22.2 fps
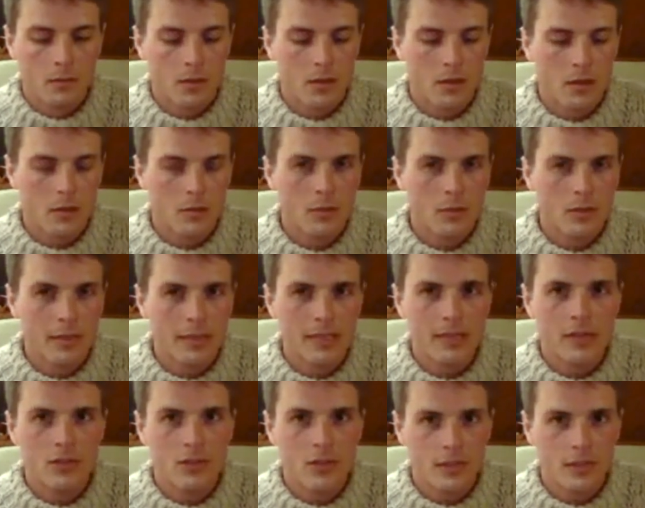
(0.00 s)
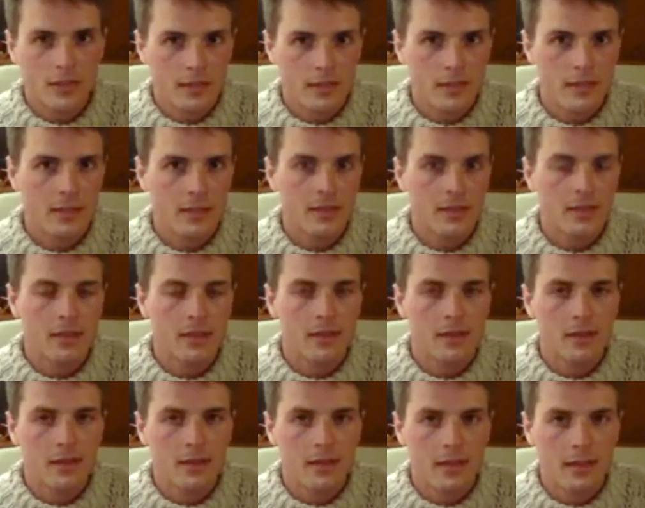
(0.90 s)
Become really interested
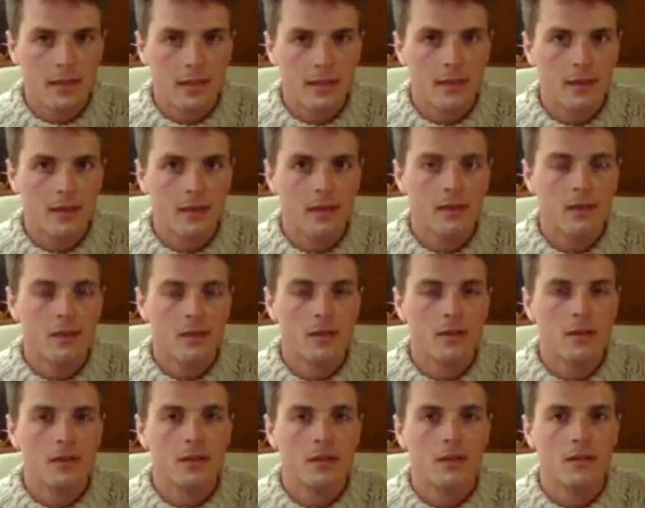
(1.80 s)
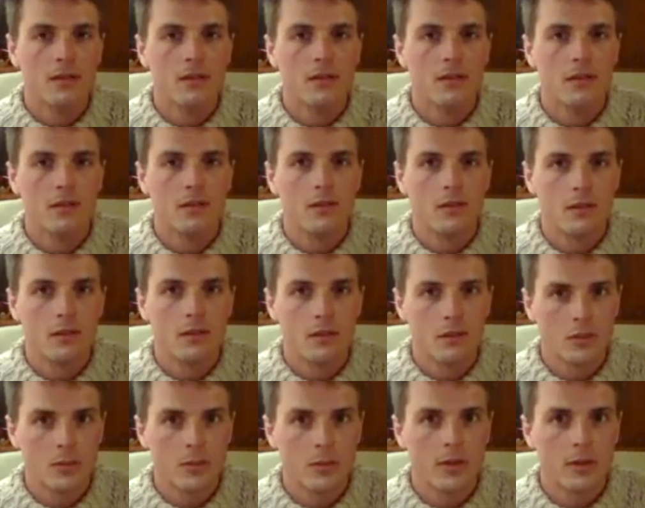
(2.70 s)
in
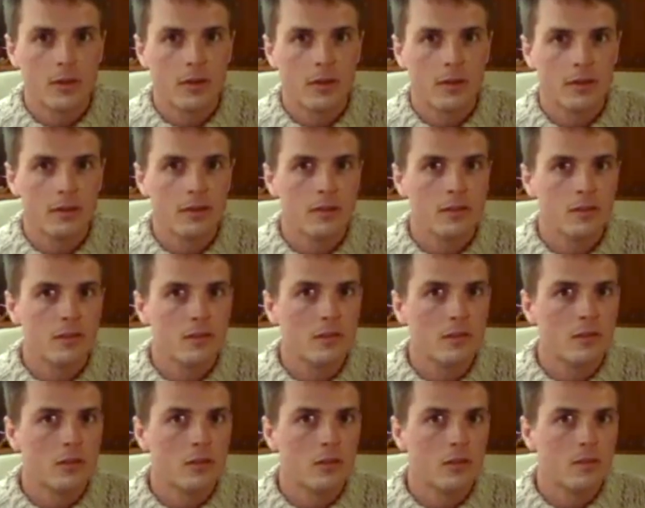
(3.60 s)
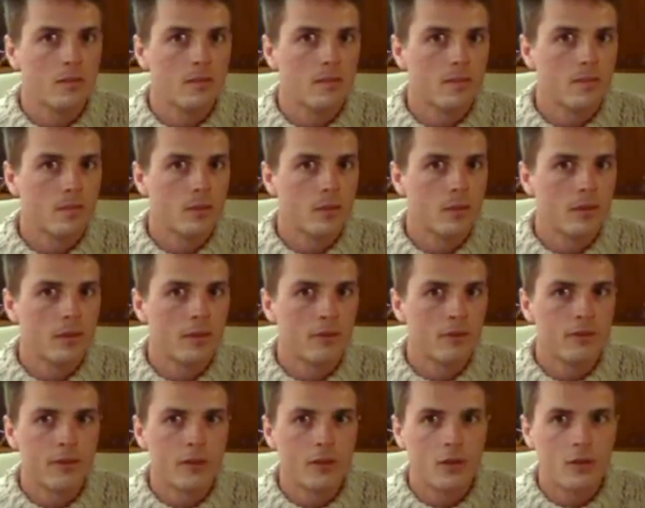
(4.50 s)
your experience. You
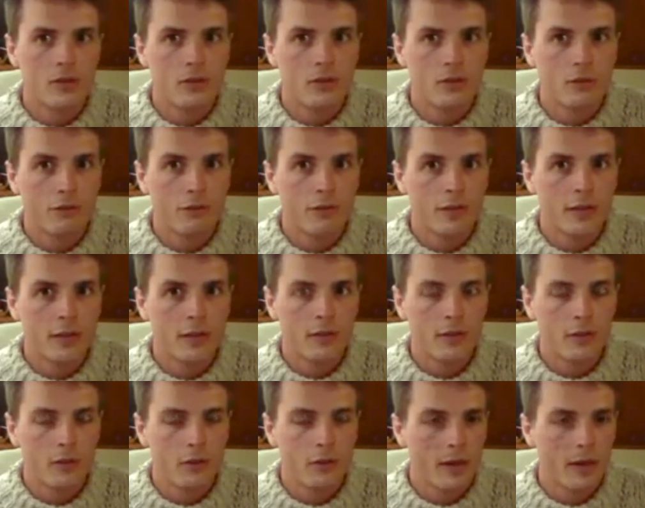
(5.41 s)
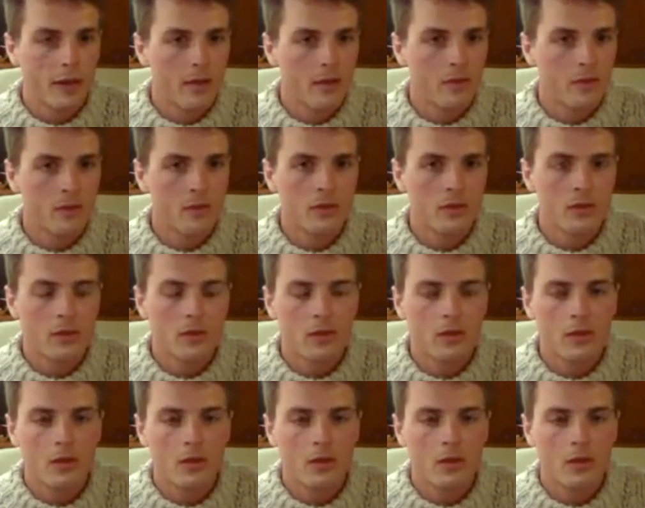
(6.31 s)
might feel your feet on the ground